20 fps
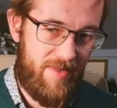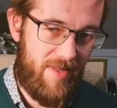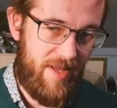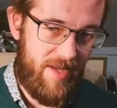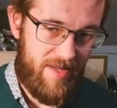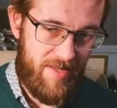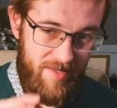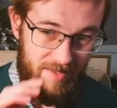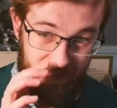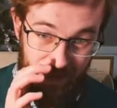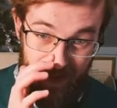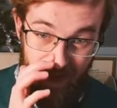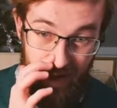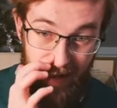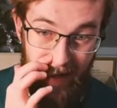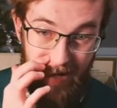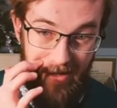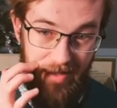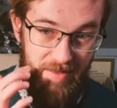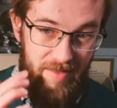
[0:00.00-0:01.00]
like,
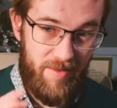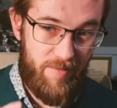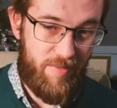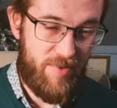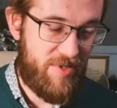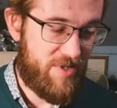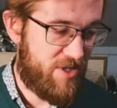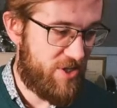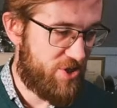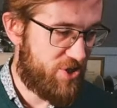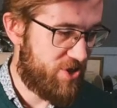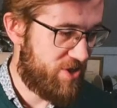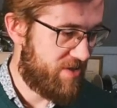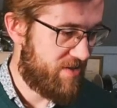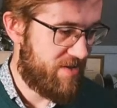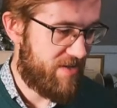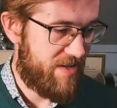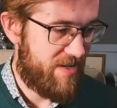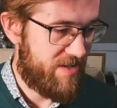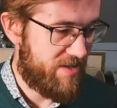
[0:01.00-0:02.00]
say the
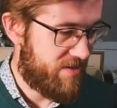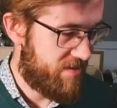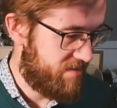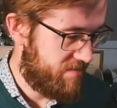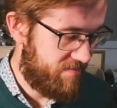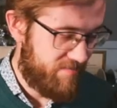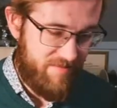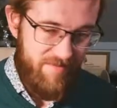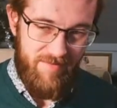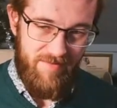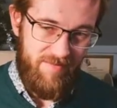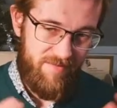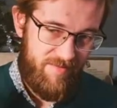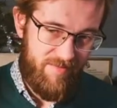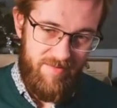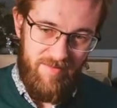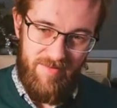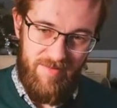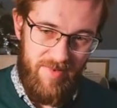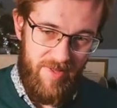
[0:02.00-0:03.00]
position is
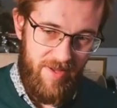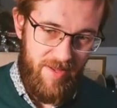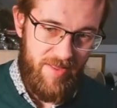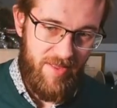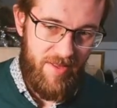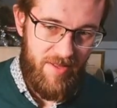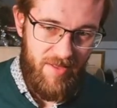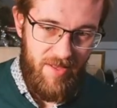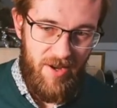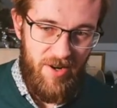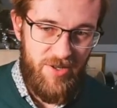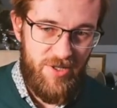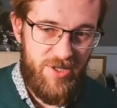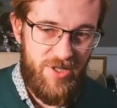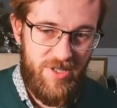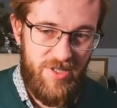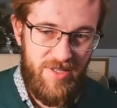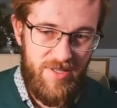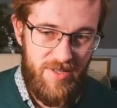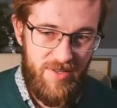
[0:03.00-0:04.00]
like the
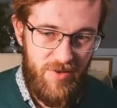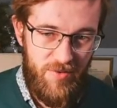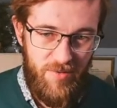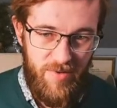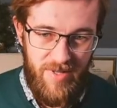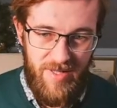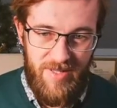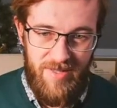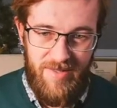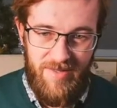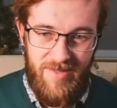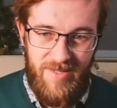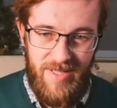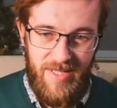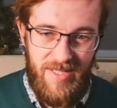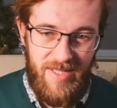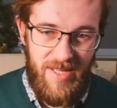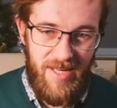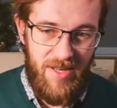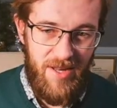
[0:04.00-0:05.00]
largest
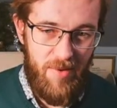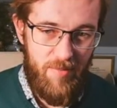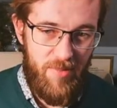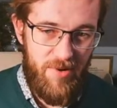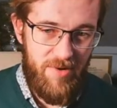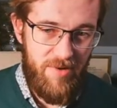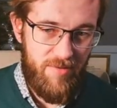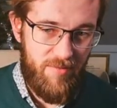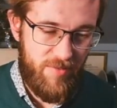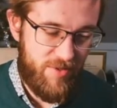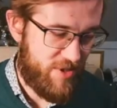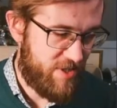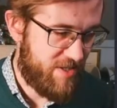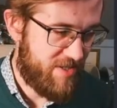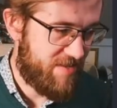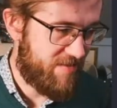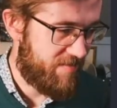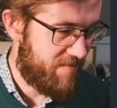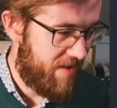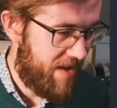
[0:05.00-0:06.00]
UN16 number, which
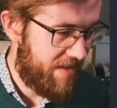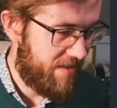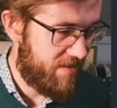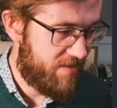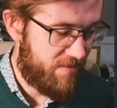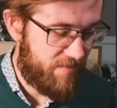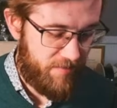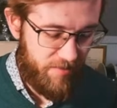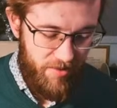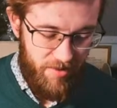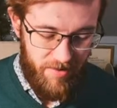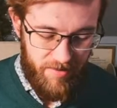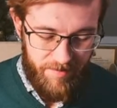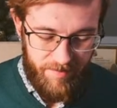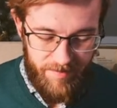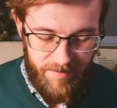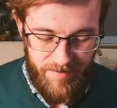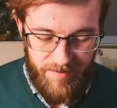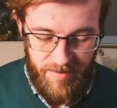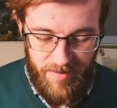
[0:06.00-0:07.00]
isn't valid for
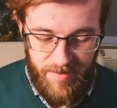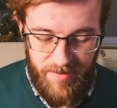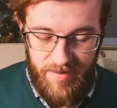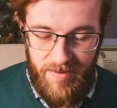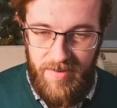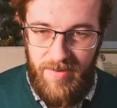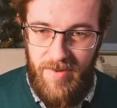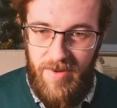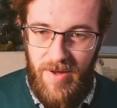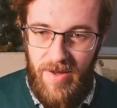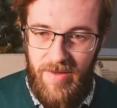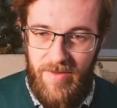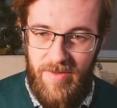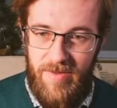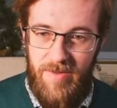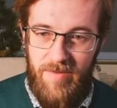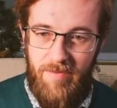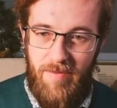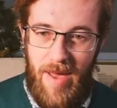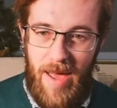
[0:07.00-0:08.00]

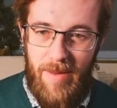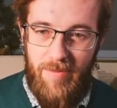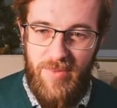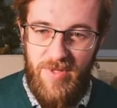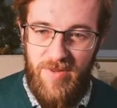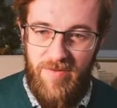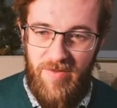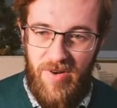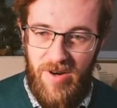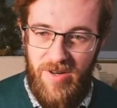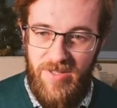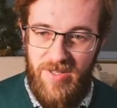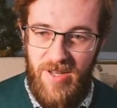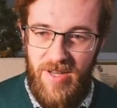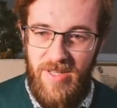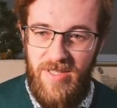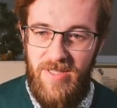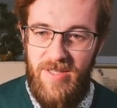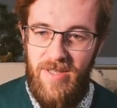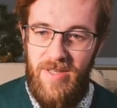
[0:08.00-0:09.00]
maps of our
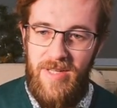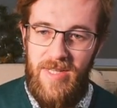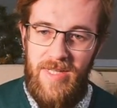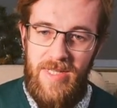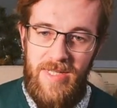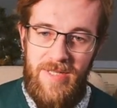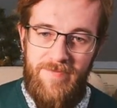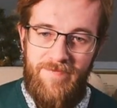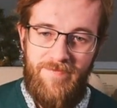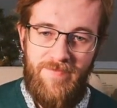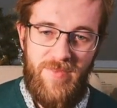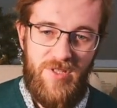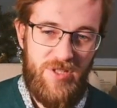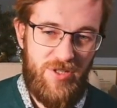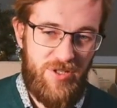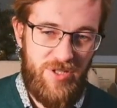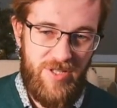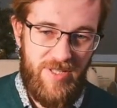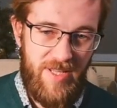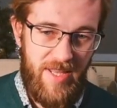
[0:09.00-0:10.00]
size.
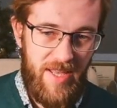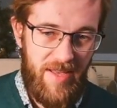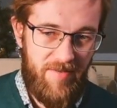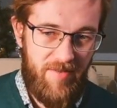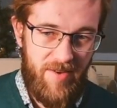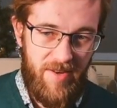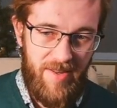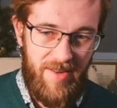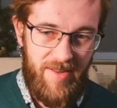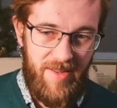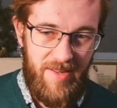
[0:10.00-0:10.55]
So just give an